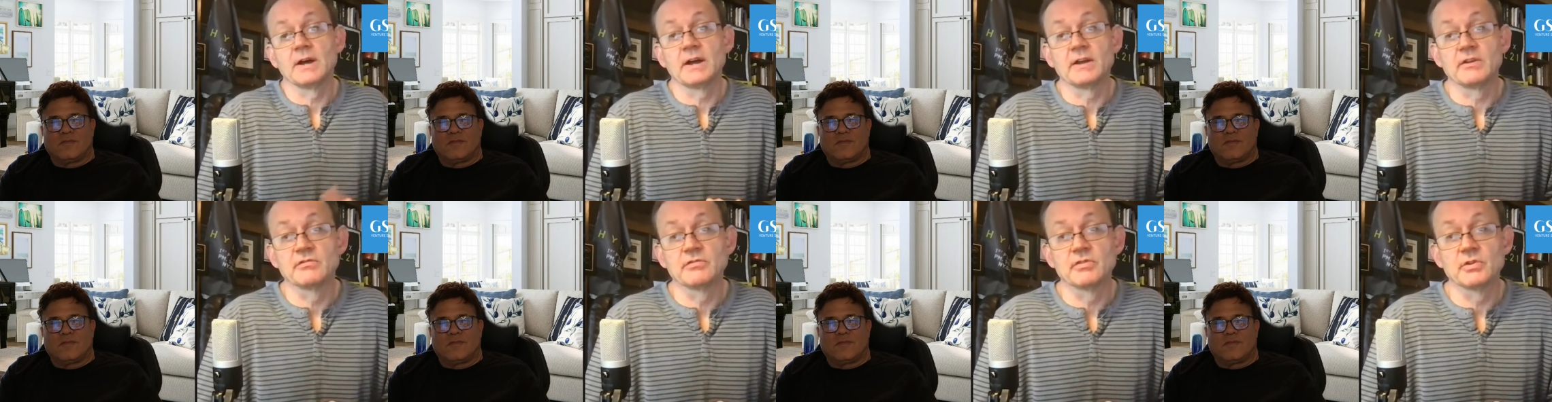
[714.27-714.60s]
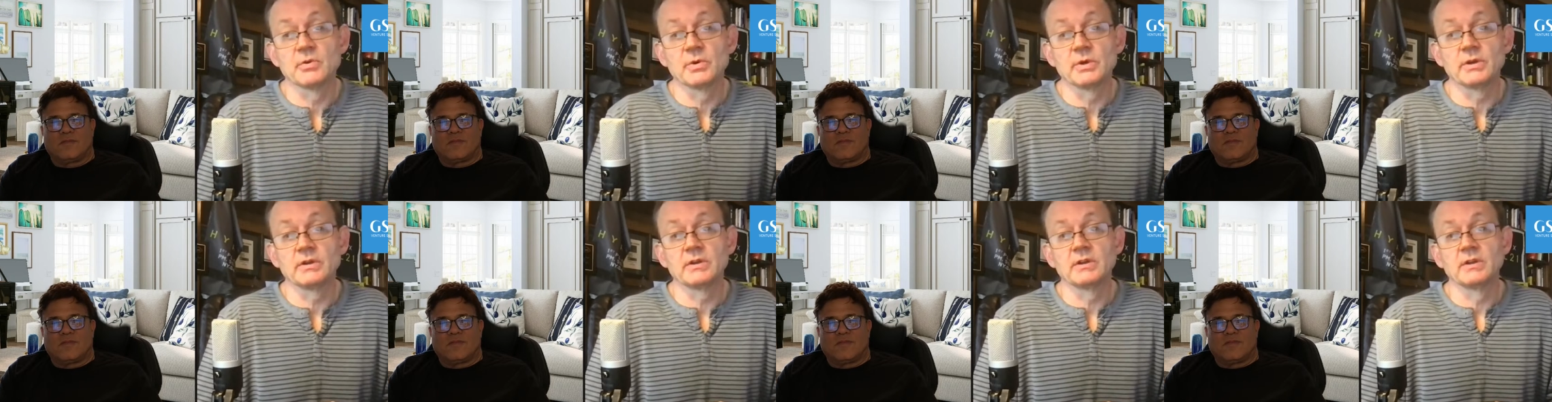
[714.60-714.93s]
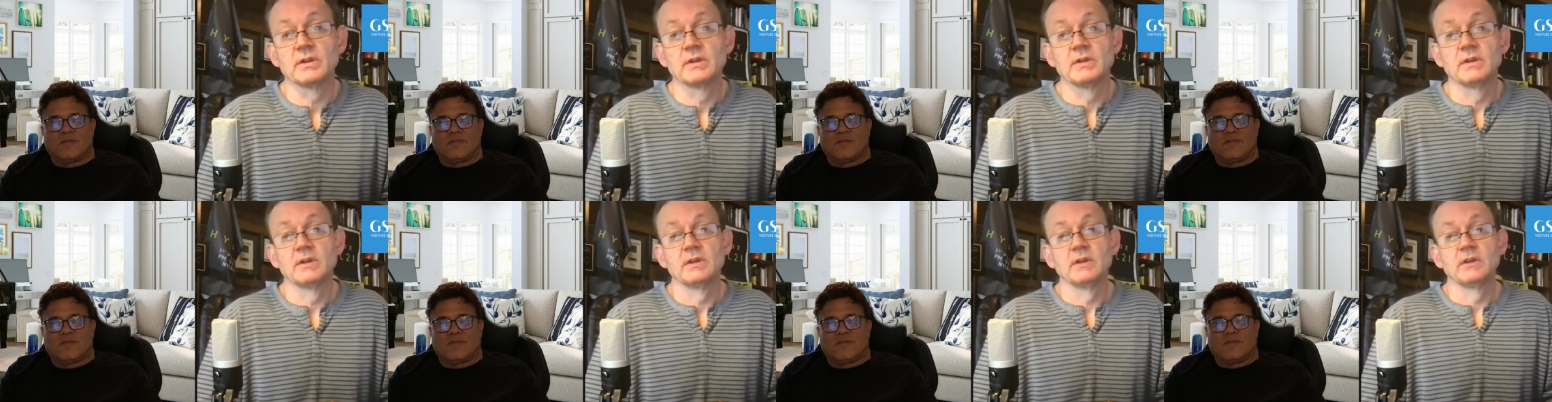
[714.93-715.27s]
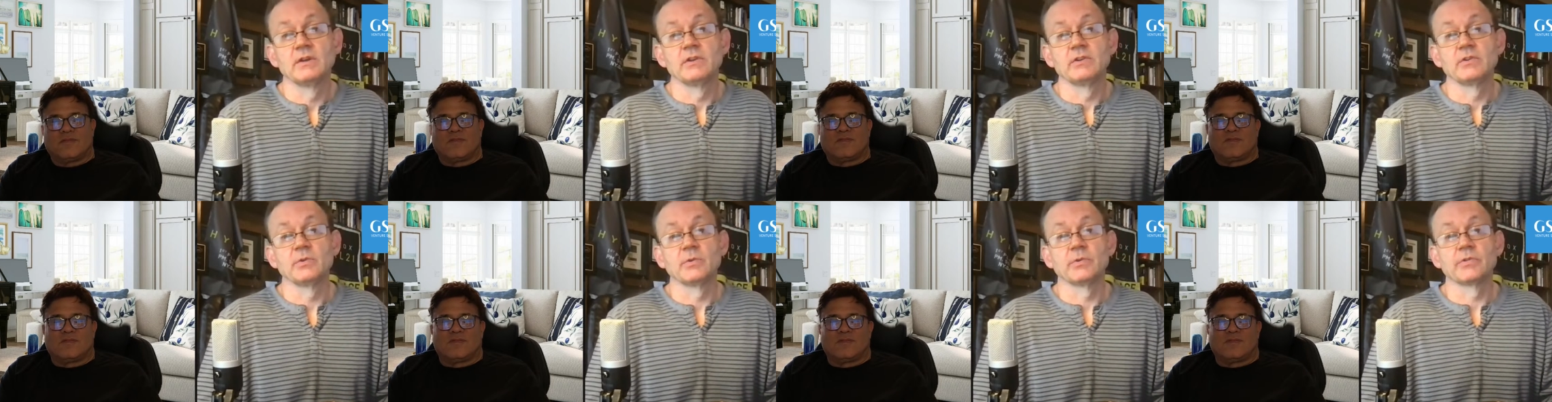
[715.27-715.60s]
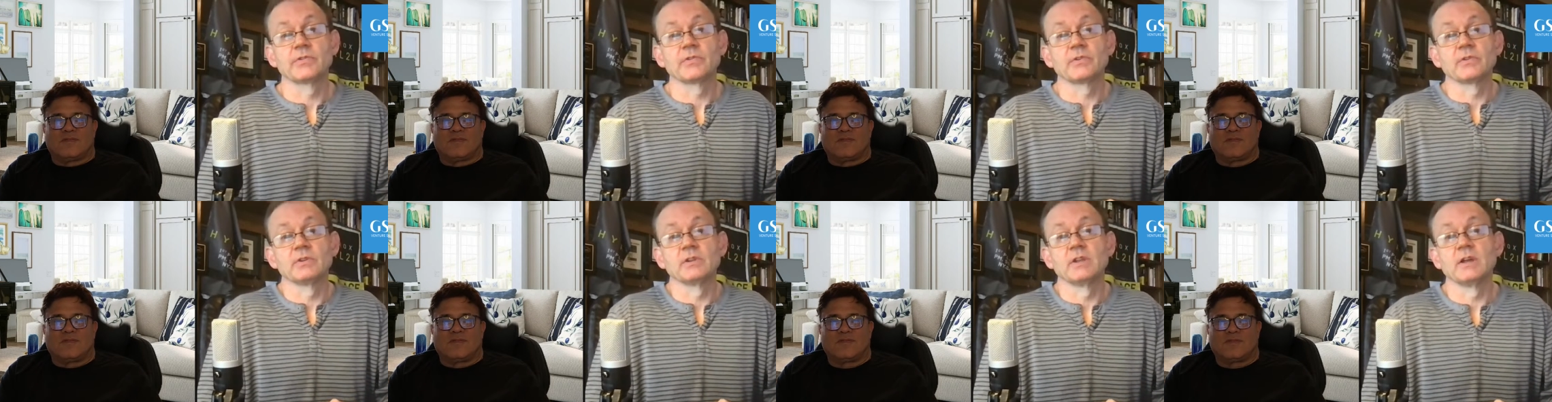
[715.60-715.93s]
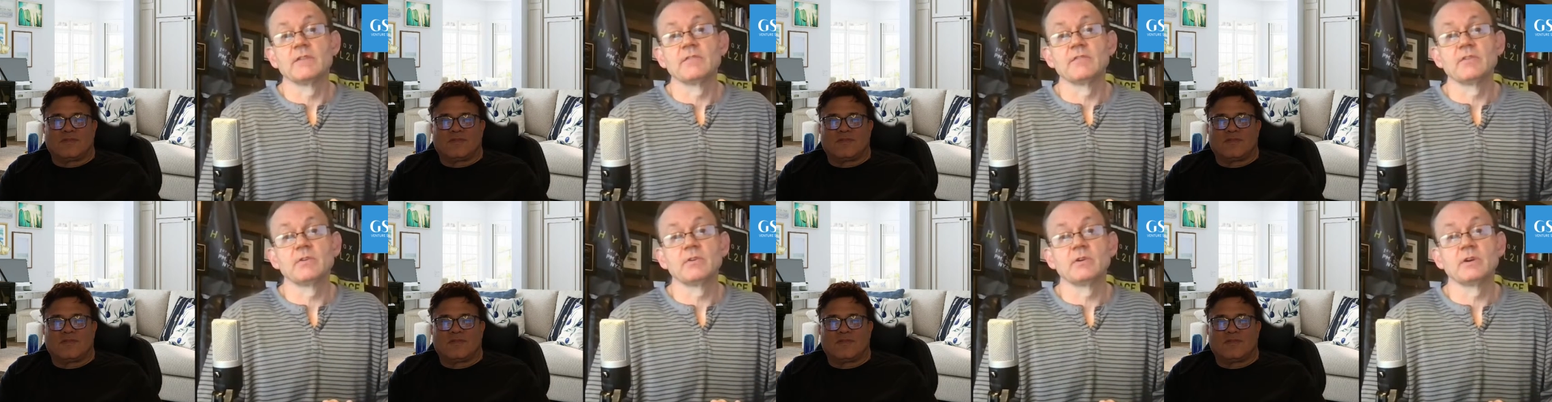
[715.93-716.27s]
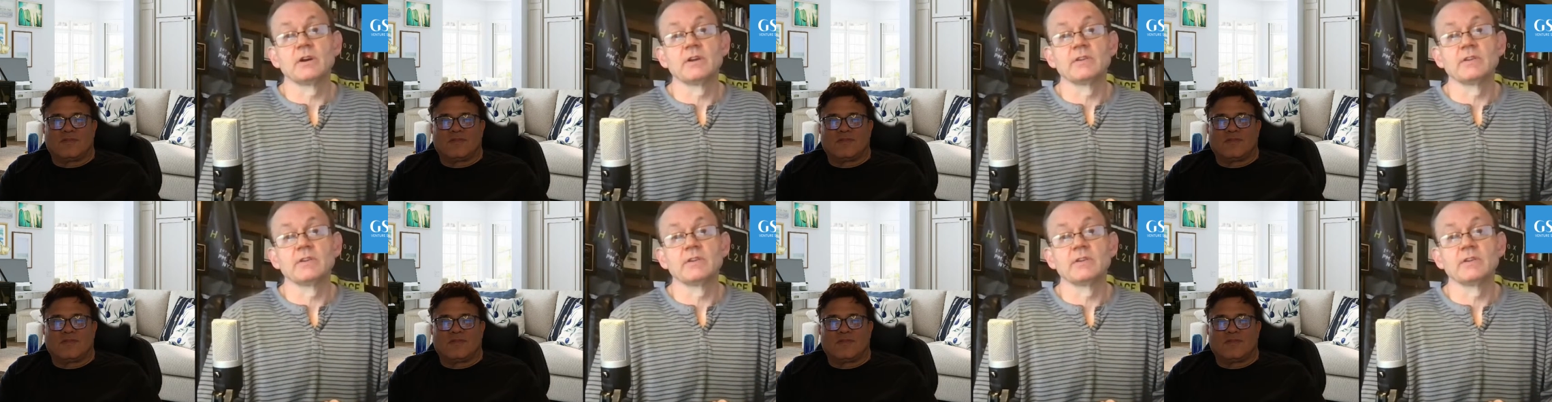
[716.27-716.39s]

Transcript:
Speaker 1: I grew it to a certain level.